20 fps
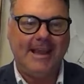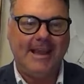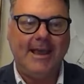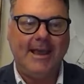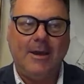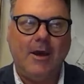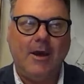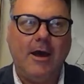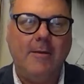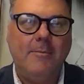
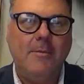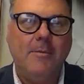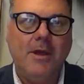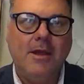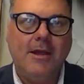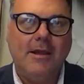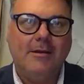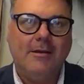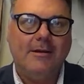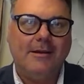yeah um,
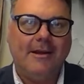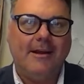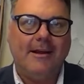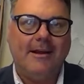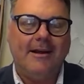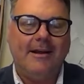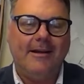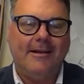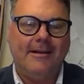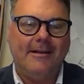same
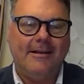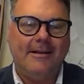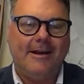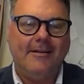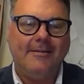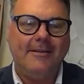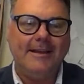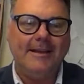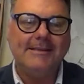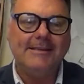
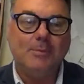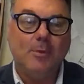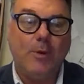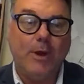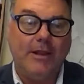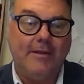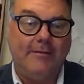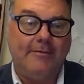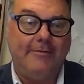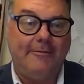I think
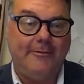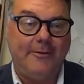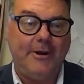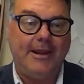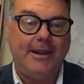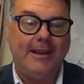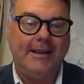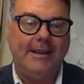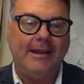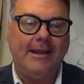spoiler
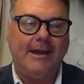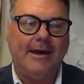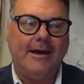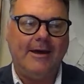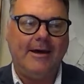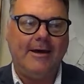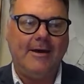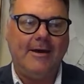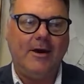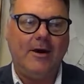free,
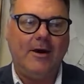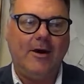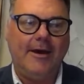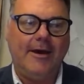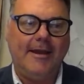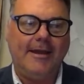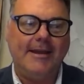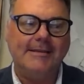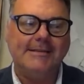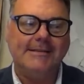uh,
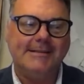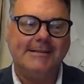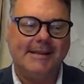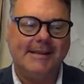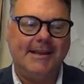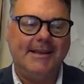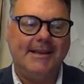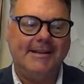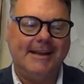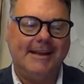I can
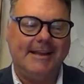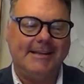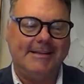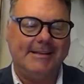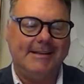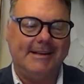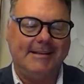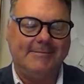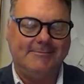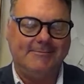see it, it,
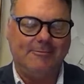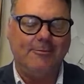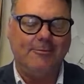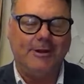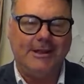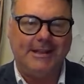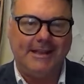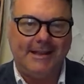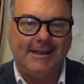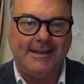it
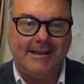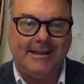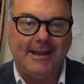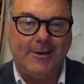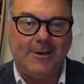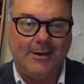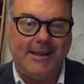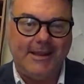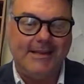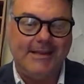really
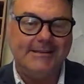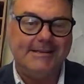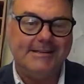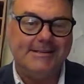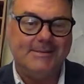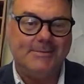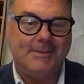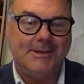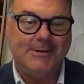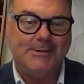going into
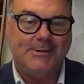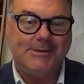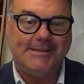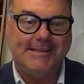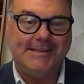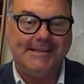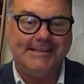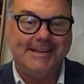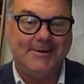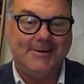some
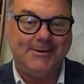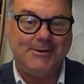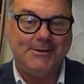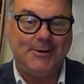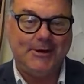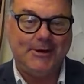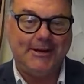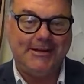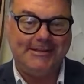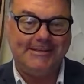interesting
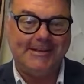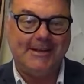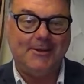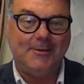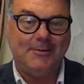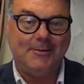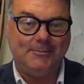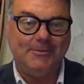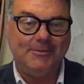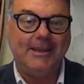territory.
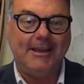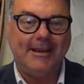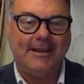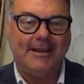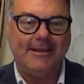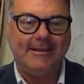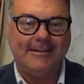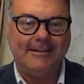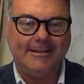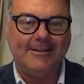So yeah,
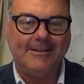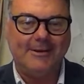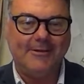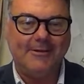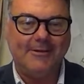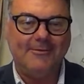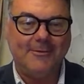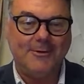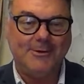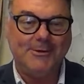
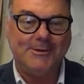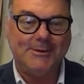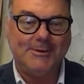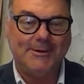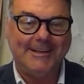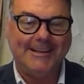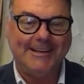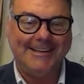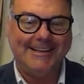looking Agreed. forward to it.